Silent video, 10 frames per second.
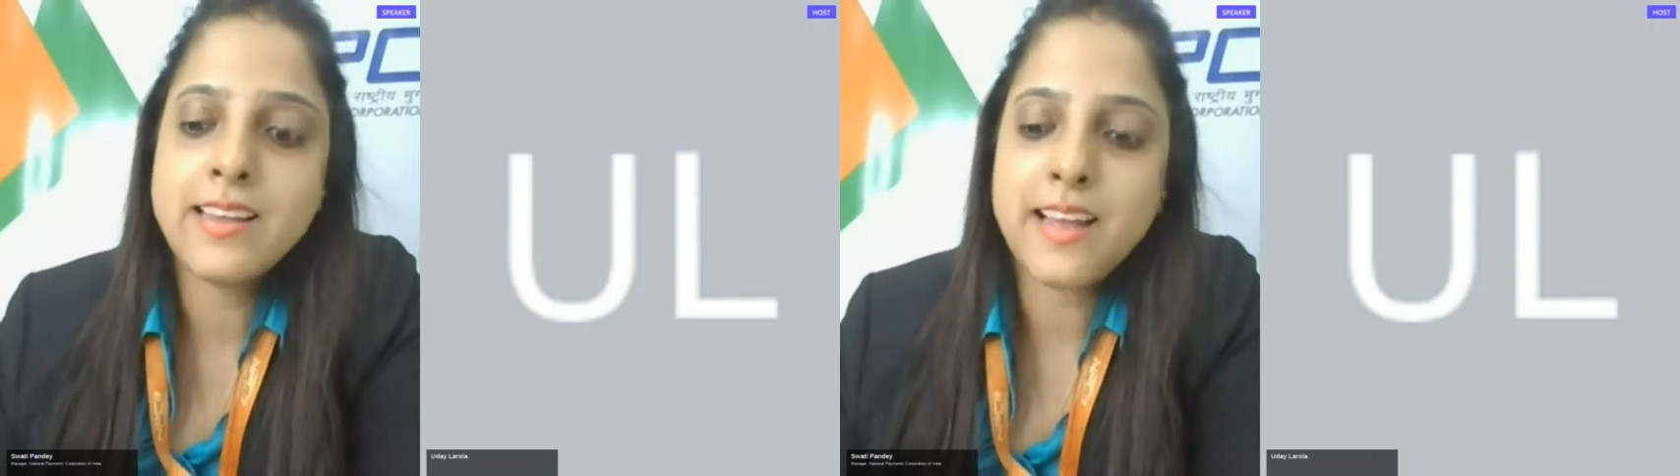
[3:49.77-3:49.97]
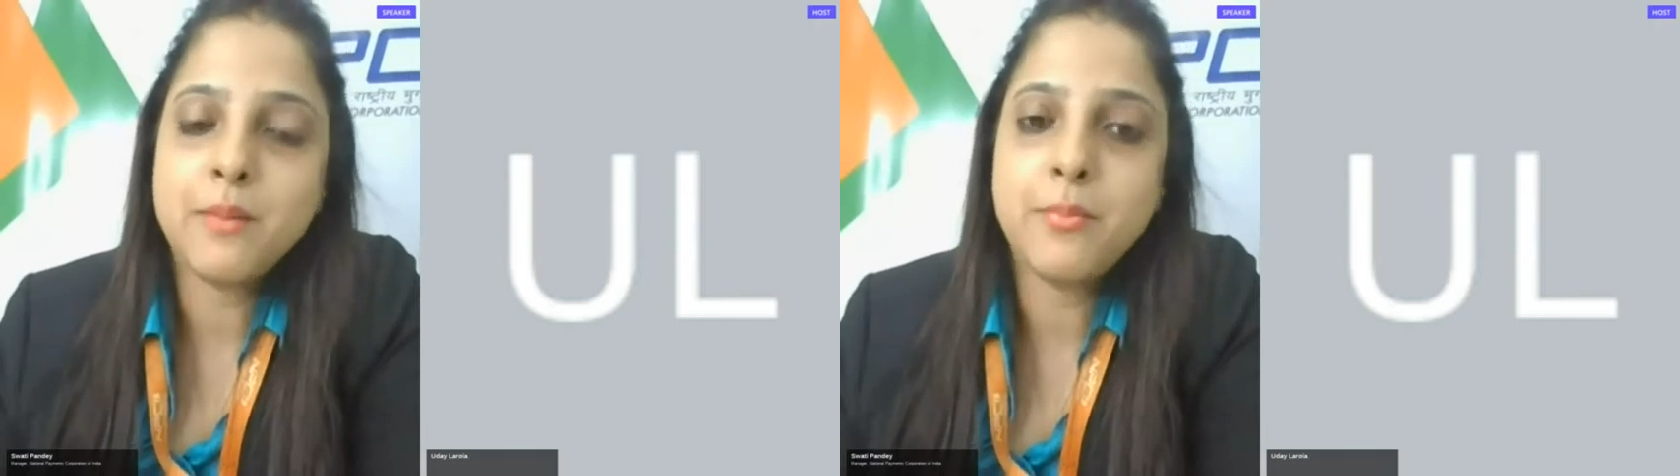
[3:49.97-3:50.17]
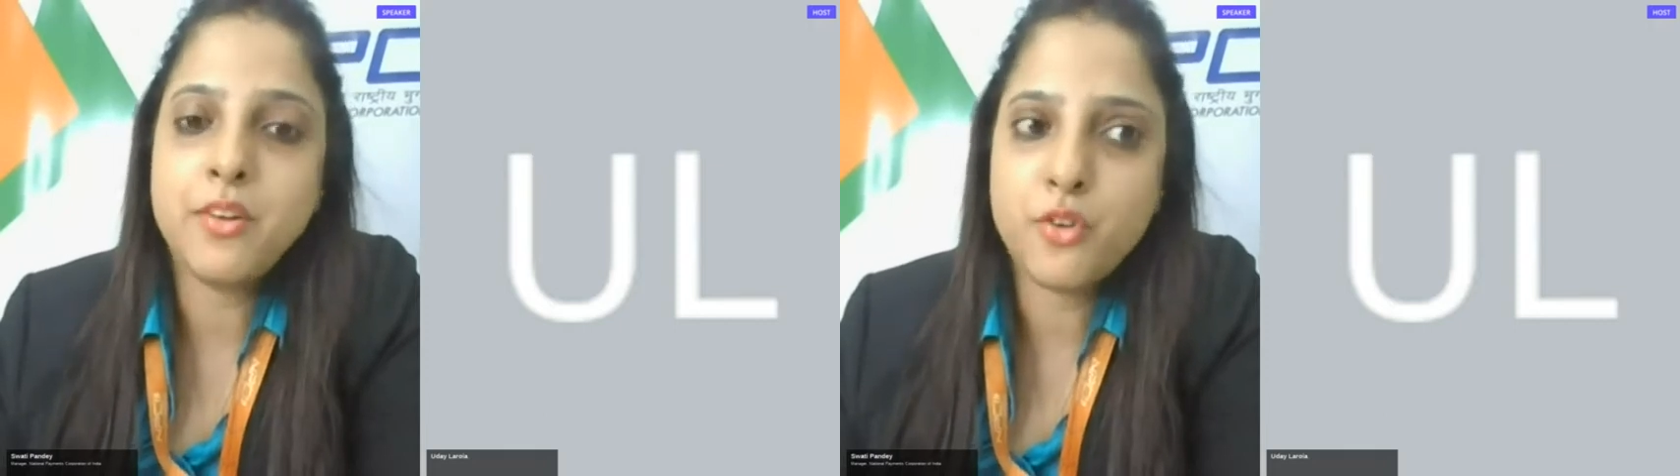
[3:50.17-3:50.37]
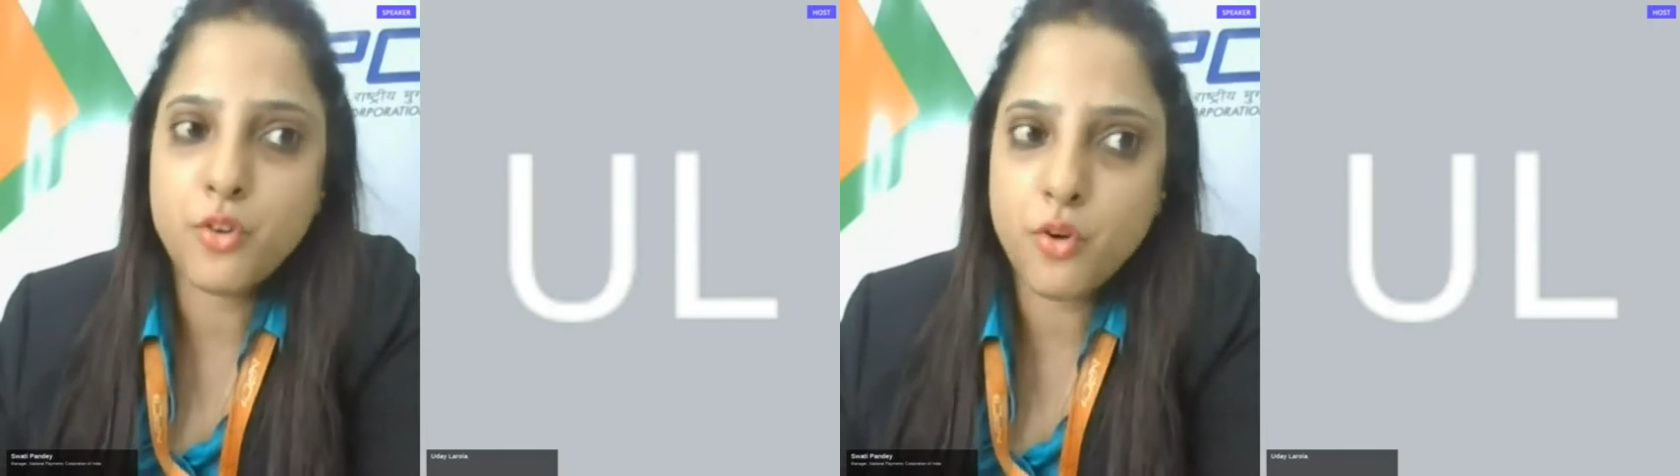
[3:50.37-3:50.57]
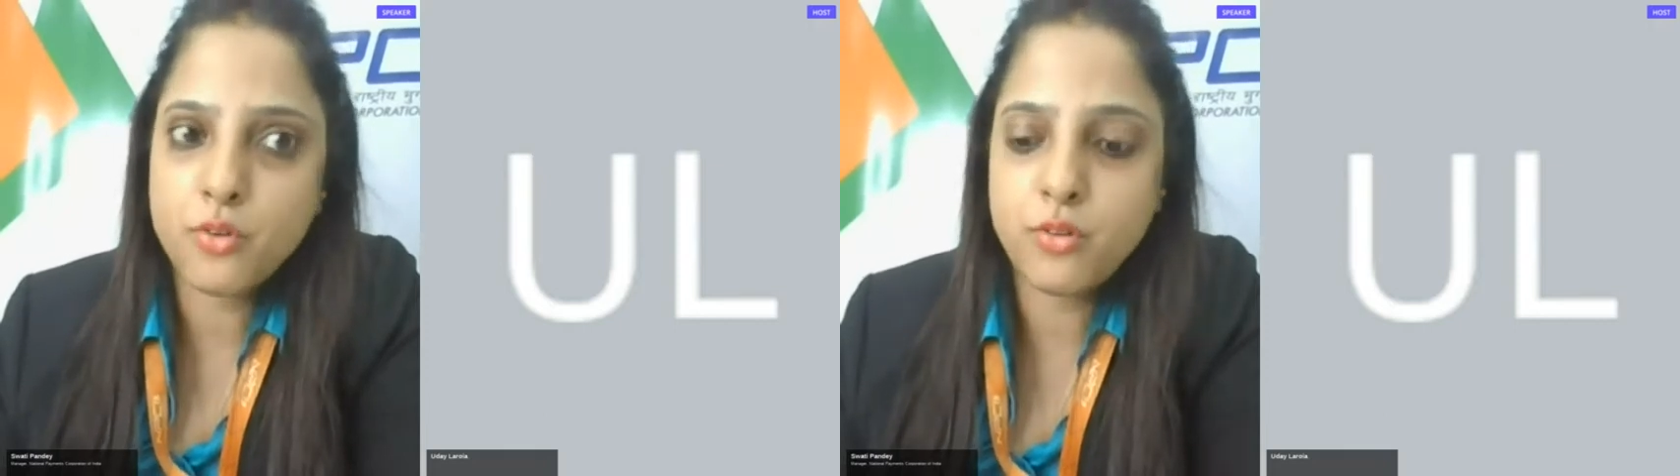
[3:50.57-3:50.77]
can be
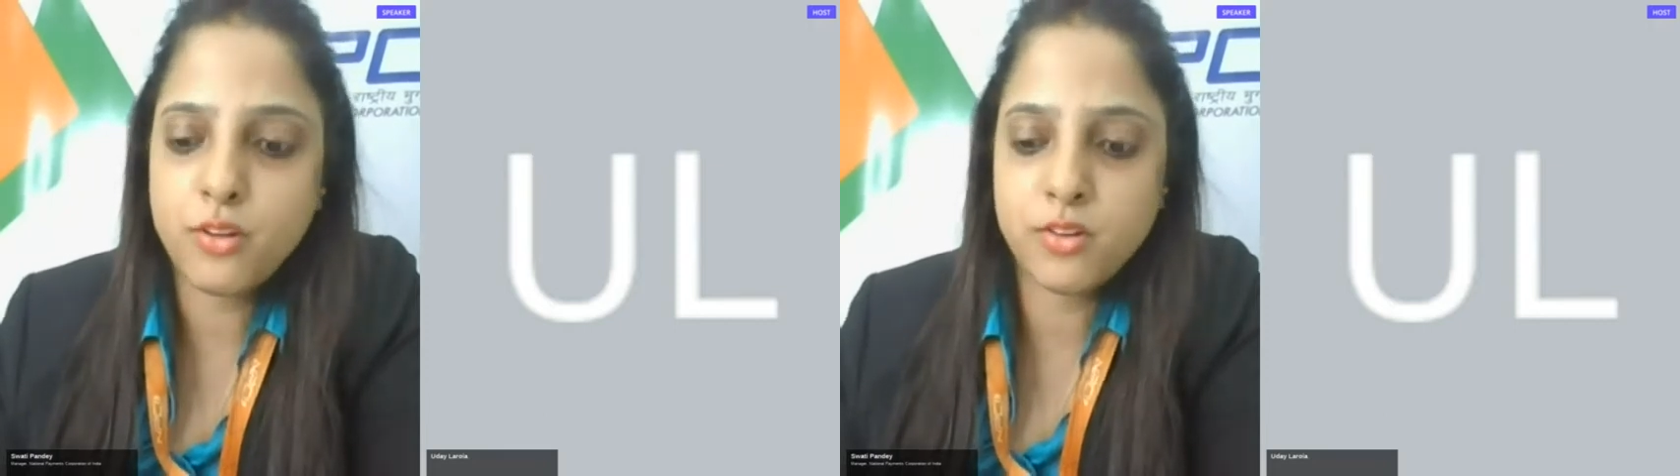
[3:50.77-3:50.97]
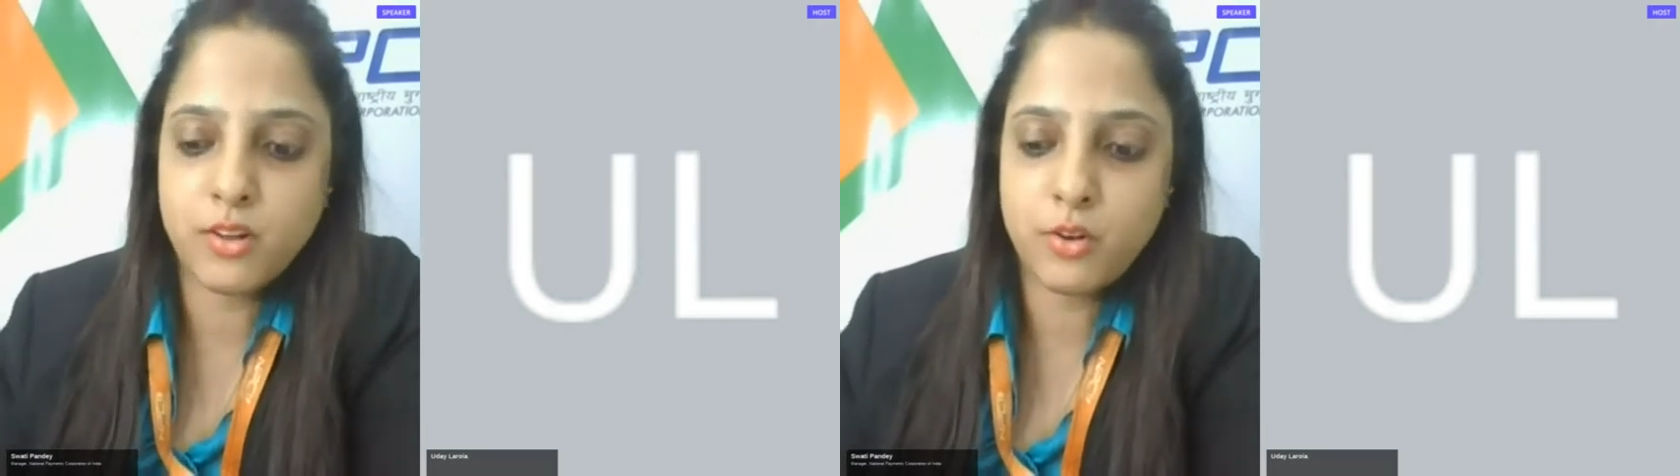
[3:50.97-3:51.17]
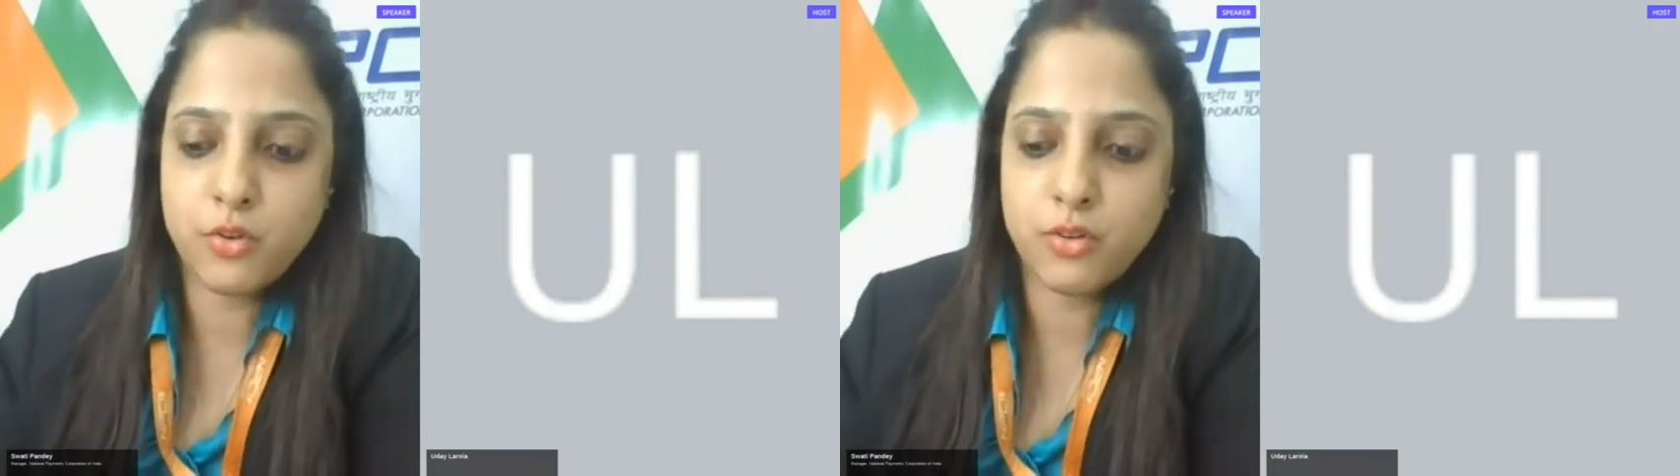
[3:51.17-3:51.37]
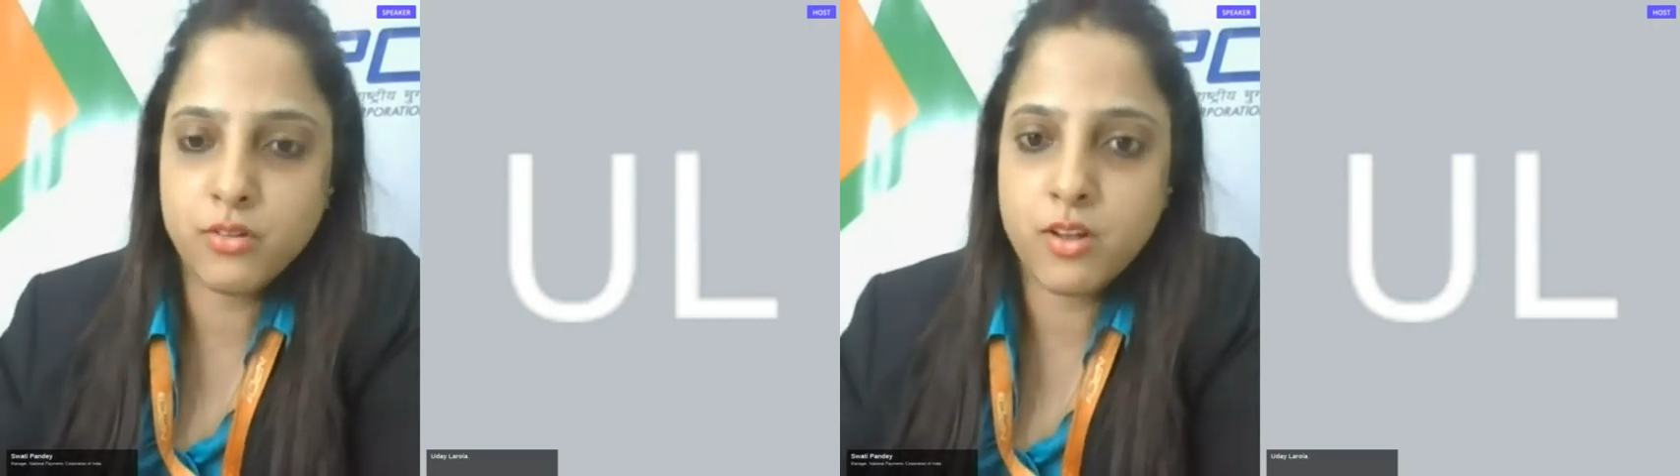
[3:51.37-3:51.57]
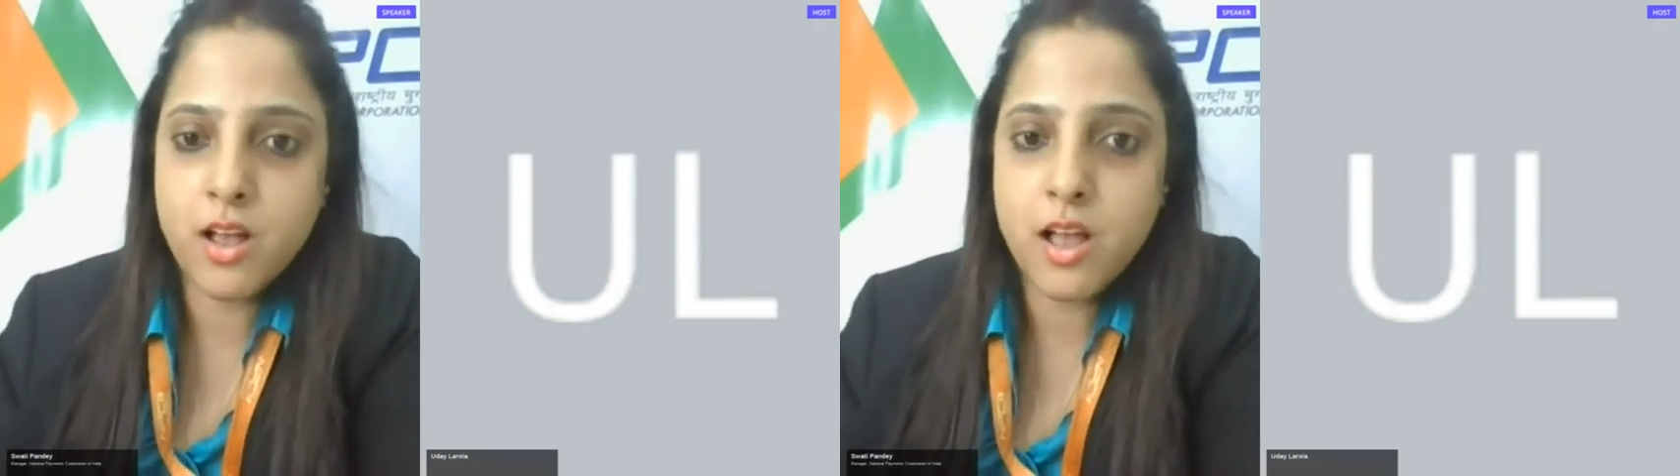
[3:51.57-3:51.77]
ensured within the
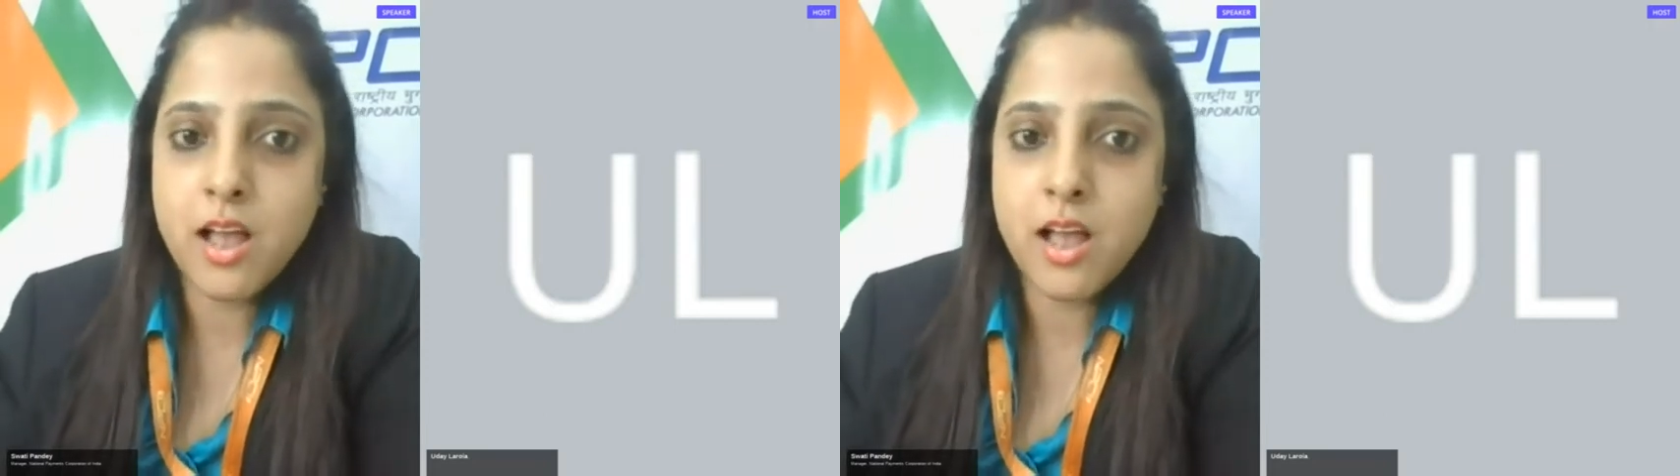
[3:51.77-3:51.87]
solution.